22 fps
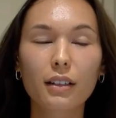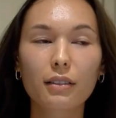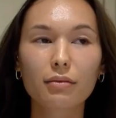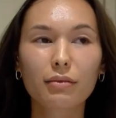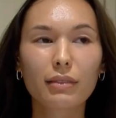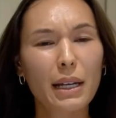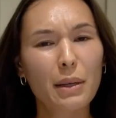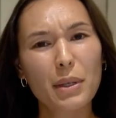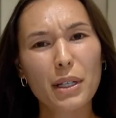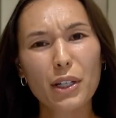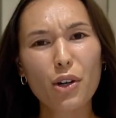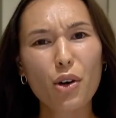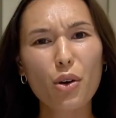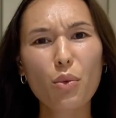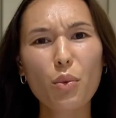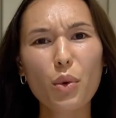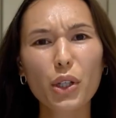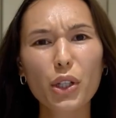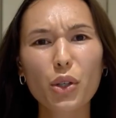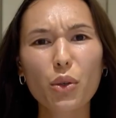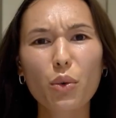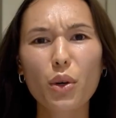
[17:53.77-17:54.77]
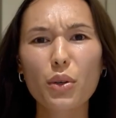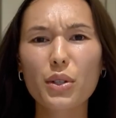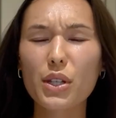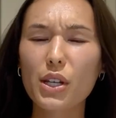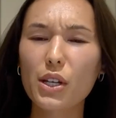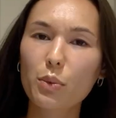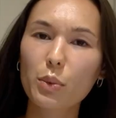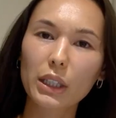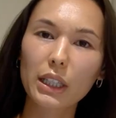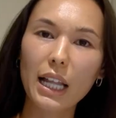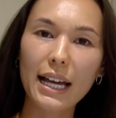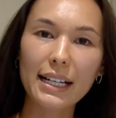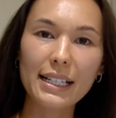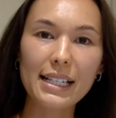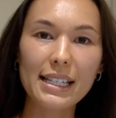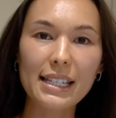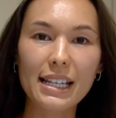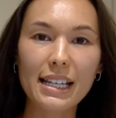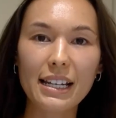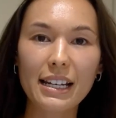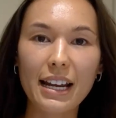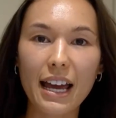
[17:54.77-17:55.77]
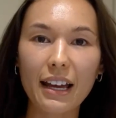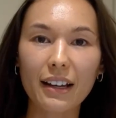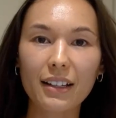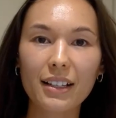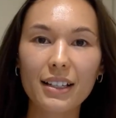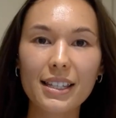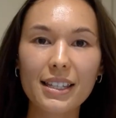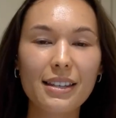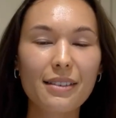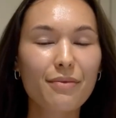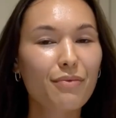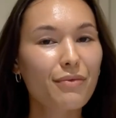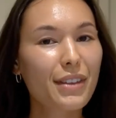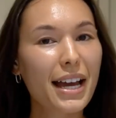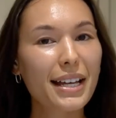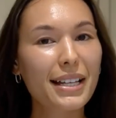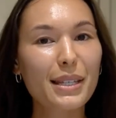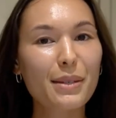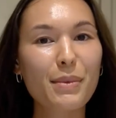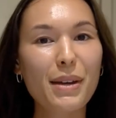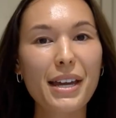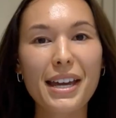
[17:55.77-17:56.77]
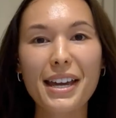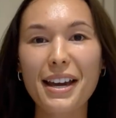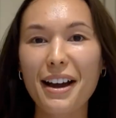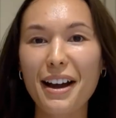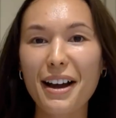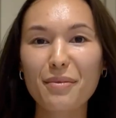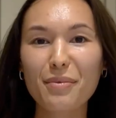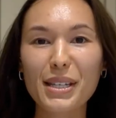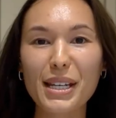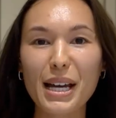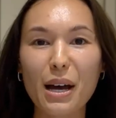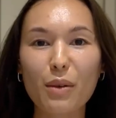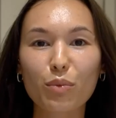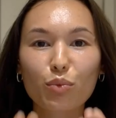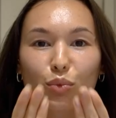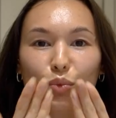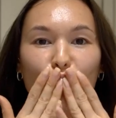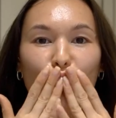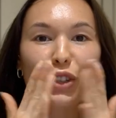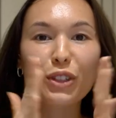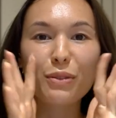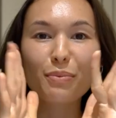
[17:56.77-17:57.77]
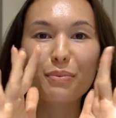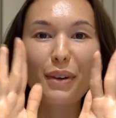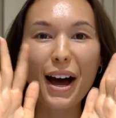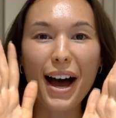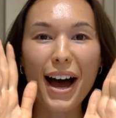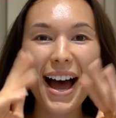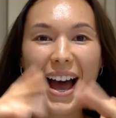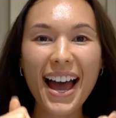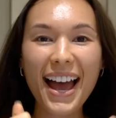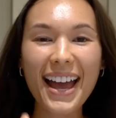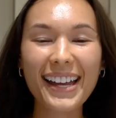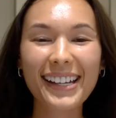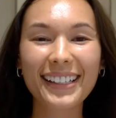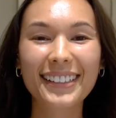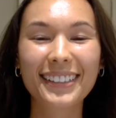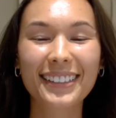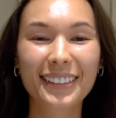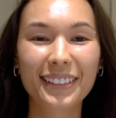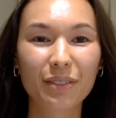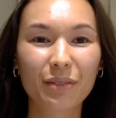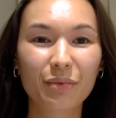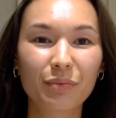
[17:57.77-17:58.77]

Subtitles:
let me know what you also would like to see next. That's me. I'm done. Bye.